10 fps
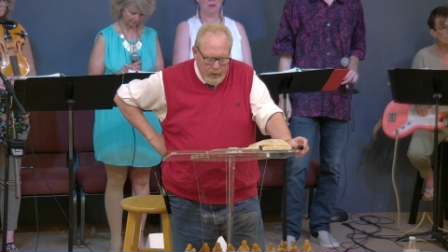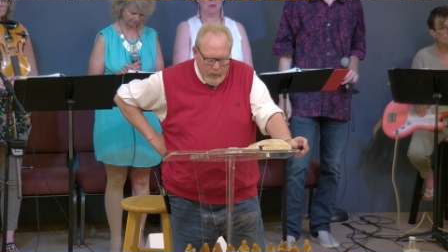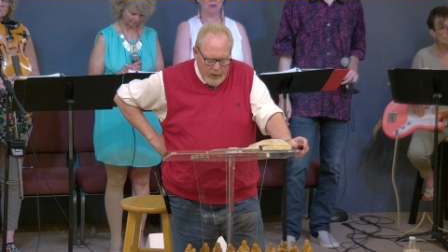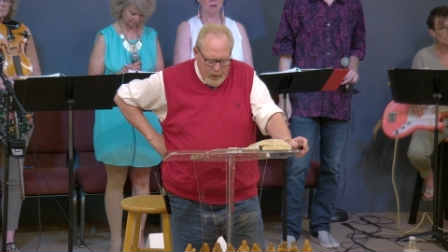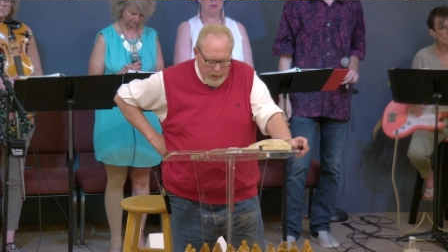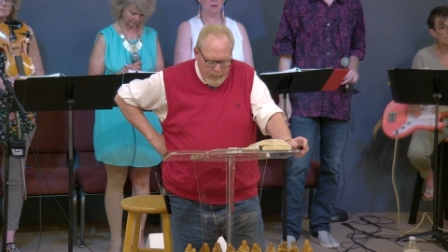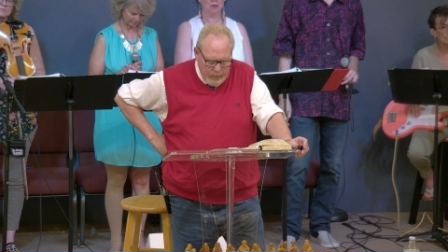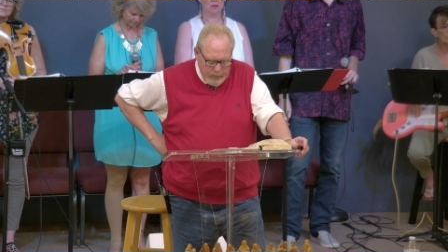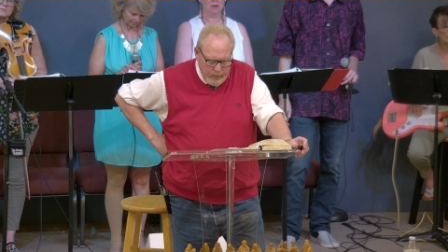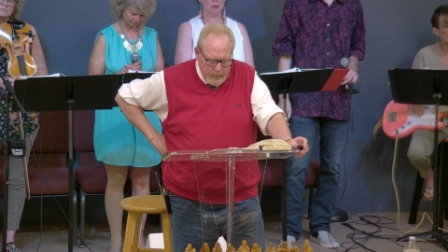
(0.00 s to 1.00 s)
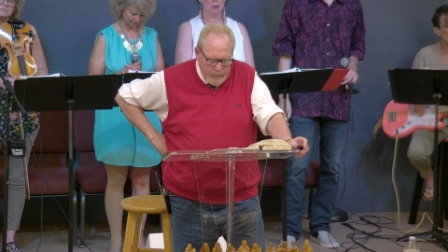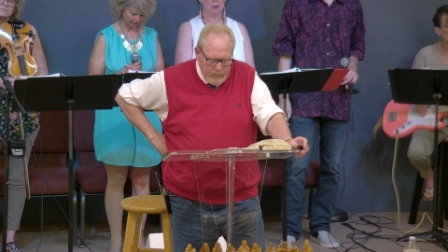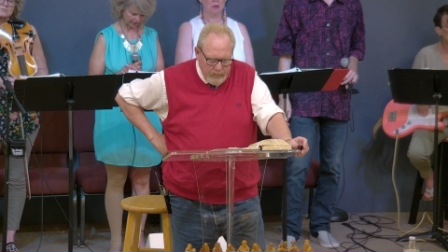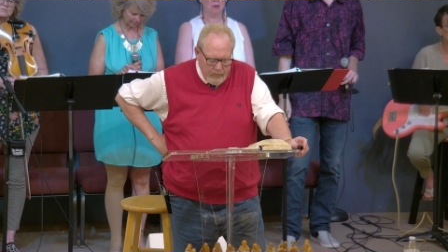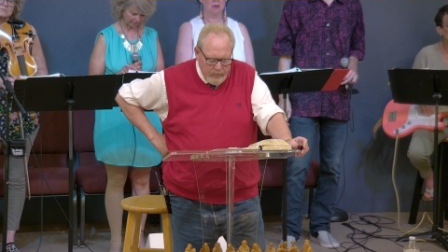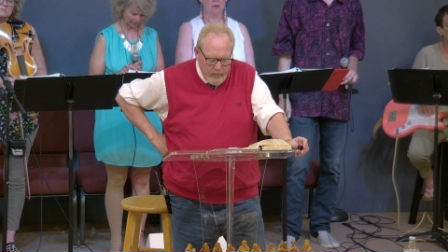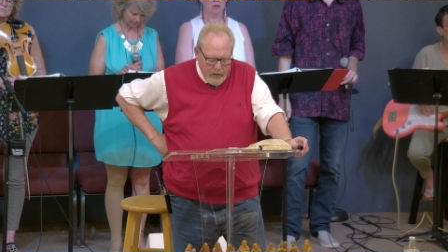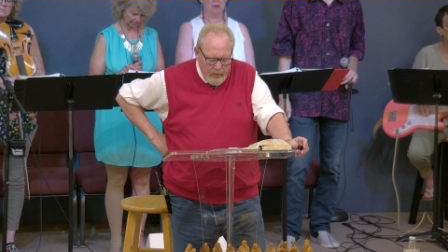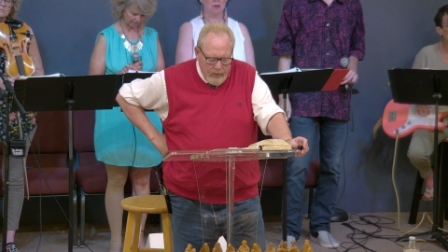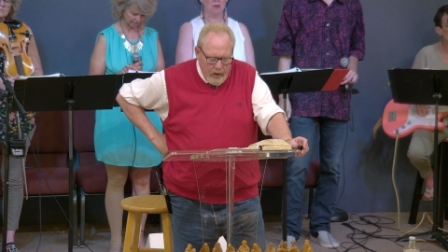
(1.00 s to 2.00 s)
till he comes.
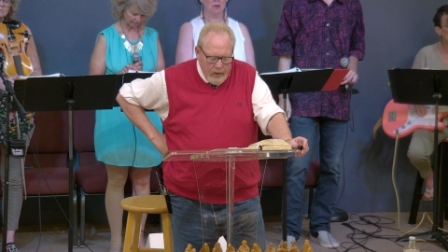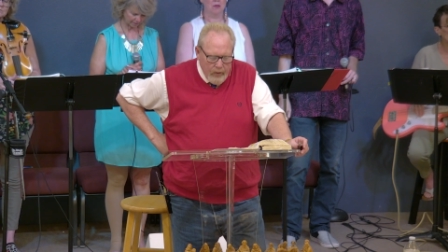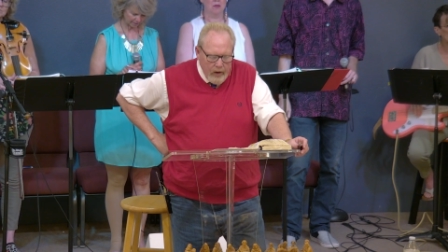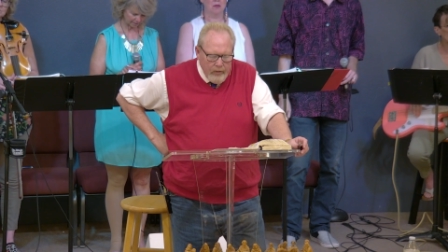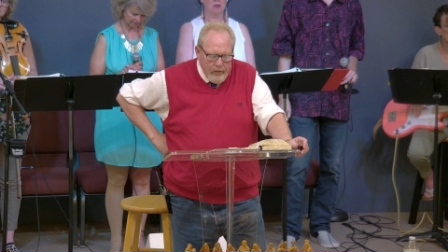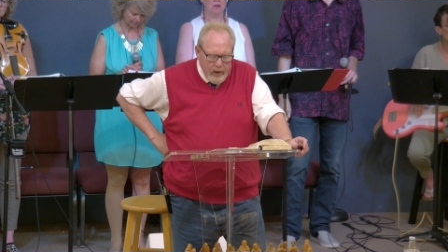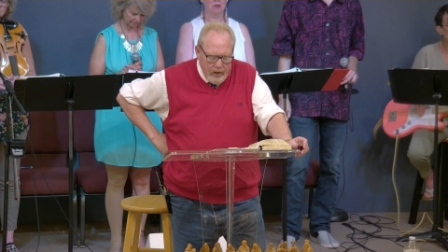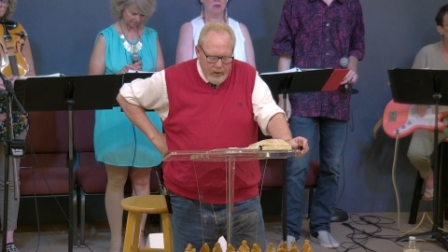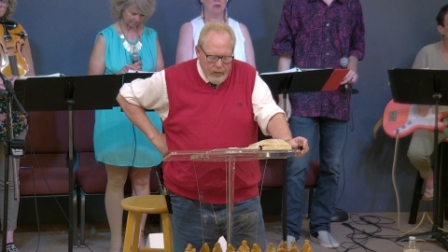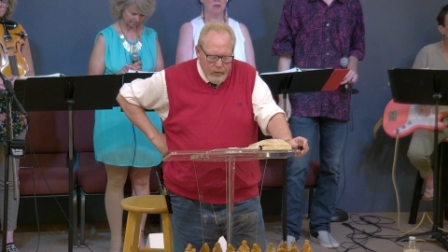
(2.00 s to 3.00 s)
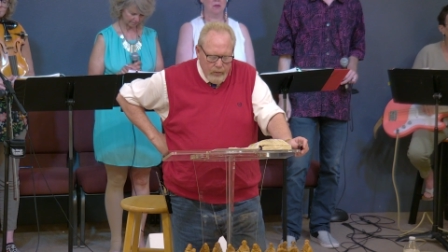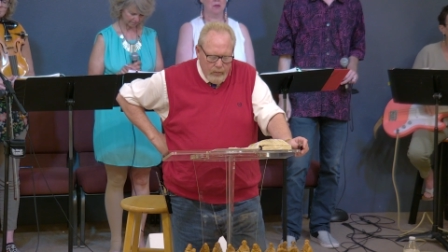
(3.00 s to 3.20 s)
Father, I thank you.